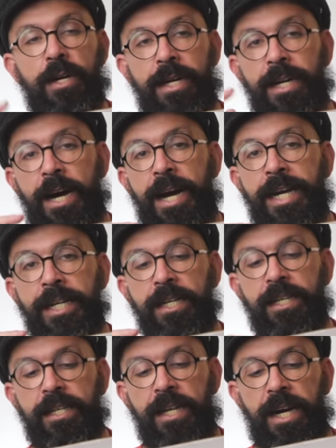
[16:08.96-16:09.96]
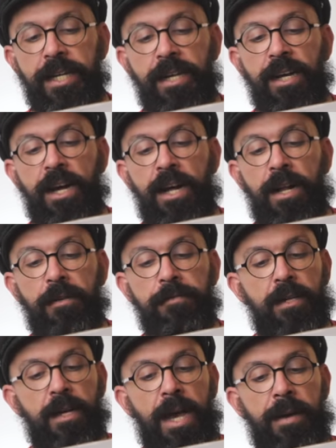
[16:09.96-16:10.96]
a 9,
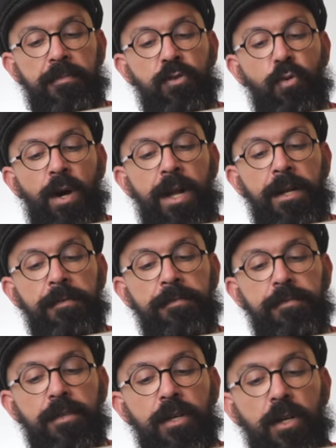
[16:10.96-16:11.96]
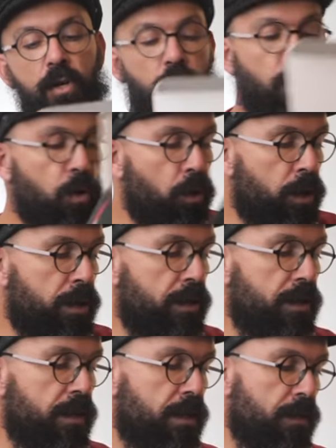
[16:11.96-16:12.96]
9.5 M12, or
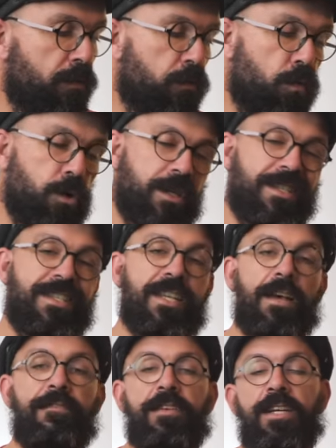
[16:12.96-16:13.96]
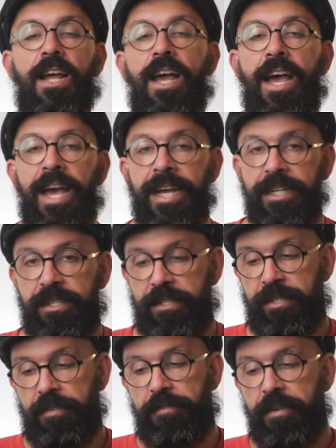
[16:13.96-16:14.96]
for a 7,
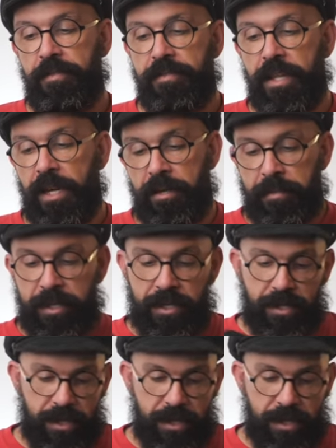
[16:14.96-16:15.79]
8 Fifth Element.